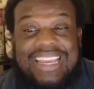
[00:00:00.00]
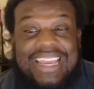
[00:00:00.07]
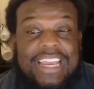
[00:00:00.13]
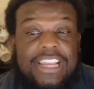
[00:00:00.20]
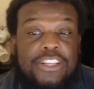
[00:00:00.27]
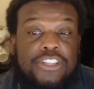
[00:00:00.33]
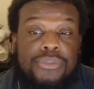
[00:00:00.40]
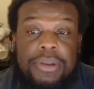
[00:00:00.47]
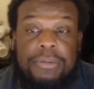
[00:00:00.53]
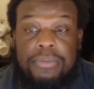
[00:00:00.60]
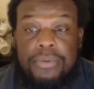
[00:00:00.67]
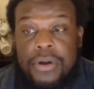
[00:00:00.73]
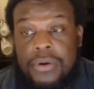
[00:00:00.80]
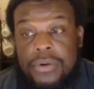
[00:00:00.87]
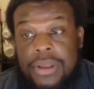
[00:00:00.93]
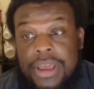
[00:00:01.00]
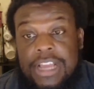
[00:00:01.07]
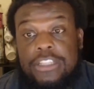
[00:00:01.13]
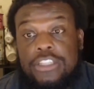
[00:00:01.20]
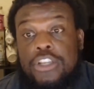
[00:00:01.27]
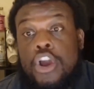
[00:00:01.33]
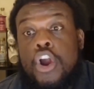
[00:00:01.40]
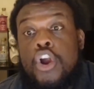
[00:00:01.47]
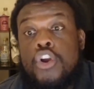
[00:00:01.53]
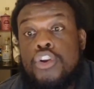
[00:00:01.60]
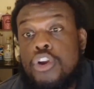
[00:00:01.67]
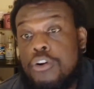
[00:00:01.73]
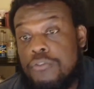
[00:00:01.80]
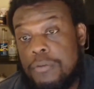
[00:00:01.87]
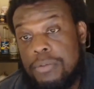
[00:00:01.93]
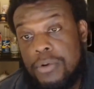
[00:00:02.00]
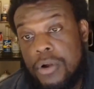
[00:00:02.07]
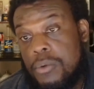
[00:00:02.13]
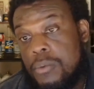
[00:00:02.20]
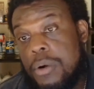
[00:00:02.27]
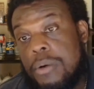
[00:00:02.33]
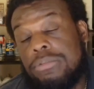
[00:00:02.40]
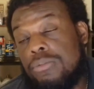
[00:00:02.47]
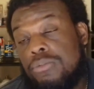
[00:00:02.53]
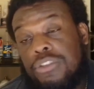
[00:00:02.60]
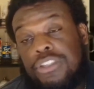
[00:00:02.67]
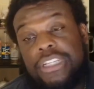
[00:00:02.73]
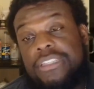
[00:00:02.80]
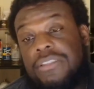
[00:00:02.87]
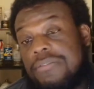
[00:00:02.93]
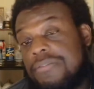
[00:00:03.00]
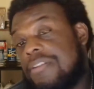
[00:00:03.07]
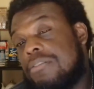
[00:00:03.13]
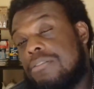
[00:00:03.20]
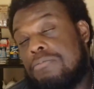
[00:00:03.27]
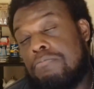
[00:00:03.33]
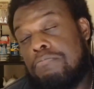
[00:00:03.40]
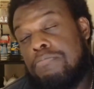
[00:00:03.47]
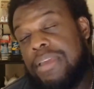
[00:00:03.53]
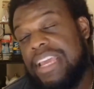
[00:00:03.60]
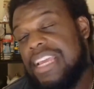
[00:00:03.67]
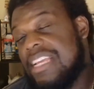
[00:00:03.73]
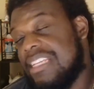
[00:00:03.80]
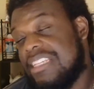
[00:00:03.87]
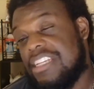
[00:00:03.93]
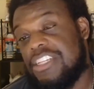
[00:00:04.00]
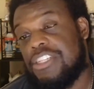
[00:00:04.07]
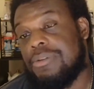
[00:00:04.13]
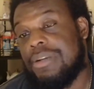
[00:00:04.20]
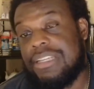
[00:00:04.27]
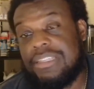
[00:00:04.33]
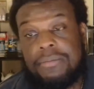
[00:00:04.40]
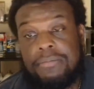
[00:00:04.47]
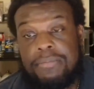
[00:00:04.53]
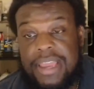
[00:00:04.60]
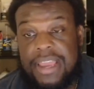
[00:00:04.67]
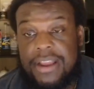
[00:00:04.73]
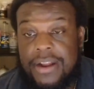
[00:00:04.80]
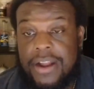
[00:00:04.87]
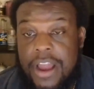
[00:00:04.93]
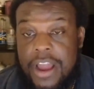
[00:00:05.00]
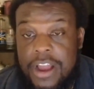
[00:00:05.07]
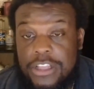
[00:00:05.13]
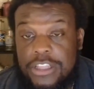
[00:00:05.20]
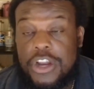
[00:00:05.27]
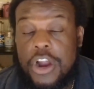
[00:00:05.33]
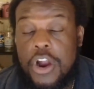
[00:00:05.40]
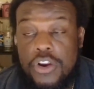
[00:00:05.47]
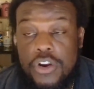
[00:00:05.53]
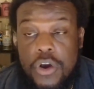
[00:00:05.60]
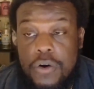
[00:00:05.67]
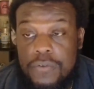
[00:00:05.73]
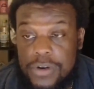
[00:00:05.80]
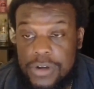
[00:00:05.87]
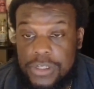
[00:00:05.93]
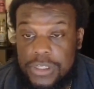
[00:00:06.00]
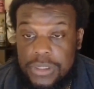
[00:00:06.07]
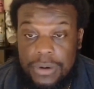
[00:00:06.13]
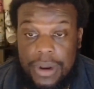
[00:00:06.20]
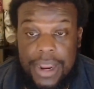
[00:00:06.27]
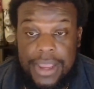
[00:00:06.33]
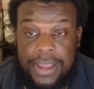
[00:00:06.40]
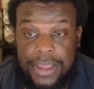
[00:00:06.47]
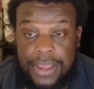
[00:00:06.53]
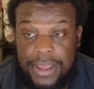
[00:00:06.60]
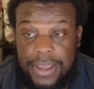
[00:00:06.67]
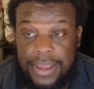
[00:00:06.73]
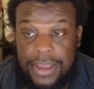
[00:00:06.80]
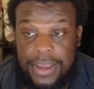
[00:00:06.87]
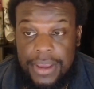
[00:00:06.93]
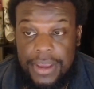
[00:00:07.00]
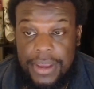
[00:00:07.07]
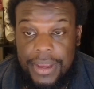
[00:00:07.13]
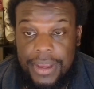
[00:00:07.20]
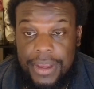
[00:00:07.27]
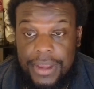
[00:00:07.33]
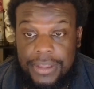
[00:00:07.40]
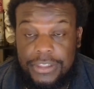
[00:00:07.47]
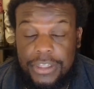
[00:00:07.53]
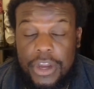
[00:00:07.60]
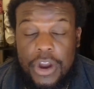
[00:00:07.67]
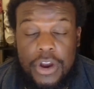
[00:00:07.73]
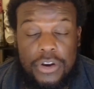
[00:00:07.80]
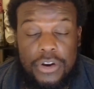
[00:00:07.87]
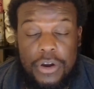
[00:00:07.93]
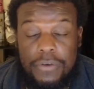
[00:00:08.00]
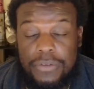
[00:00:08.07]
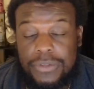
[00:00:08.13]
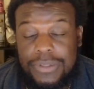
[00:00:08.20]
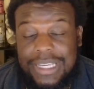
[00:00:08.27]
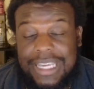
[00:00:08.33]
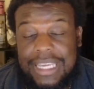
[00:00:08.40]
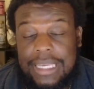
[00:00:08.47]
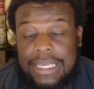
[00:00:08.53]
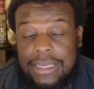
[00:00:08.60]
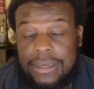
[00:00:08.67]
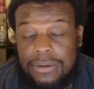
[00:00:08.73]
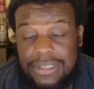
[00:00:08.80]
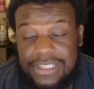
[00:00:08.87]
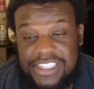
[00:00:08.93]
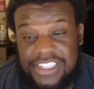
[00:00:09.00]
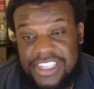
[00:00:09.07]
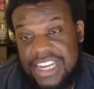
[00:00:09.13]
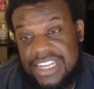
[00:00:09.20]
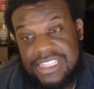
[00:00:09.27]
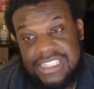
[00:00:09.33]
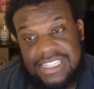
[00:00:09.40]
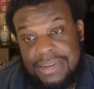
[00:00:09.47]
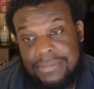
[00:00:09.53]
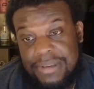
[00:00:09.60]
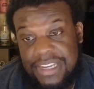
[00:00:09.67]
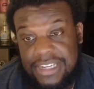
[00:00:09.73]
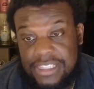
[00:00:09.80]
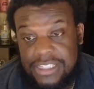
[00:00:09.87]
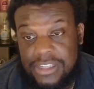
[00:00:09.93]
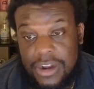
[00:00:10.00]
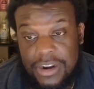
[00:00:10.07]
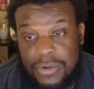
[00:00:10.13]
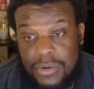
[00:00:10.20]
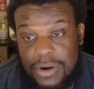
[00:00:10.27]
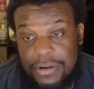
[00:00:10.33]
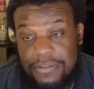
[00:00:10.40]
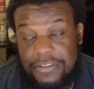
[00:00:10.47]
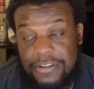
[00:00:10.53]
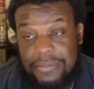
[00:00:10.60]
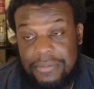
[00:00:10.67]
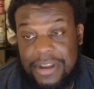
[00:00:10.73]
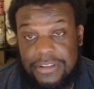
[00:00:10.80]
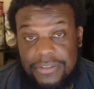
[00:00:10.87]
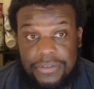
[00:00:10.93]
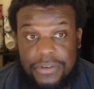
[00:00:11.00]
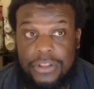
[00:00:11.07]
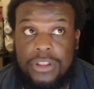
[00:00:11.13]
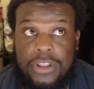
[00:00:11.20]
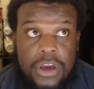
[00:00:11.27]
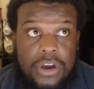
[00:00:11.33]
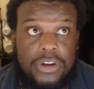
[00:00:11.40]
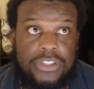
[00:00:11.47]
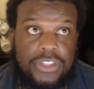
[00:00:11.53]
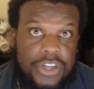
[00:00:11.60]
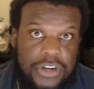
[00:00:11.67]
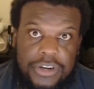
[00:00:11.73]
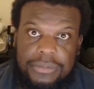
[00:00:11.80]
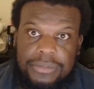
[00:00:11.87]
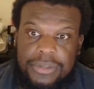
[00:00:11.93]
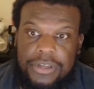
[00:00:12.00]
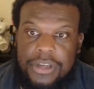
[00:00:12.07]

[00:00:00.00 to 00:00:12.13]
injury prone, turnover prone. What was Justin Fields' biggest issue as a Bear? Turnovers, right? Turnovers killed his chances at being the starting quarterback for the Bears for a long term,